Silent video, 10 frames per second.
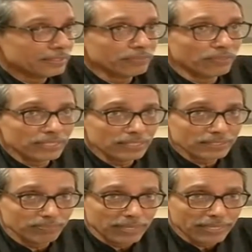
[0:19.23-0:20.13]
the
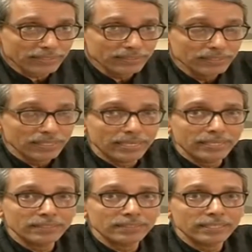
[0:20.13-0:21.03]
wardens met
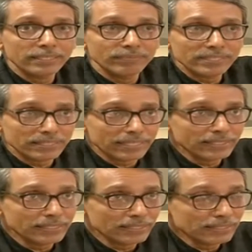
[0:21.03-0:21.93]
and they
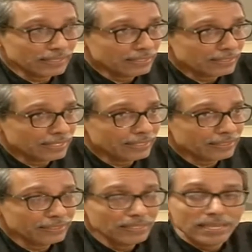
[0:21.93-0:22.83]
investigated this
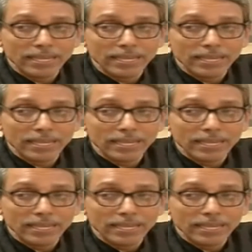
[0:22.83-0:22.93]
incident.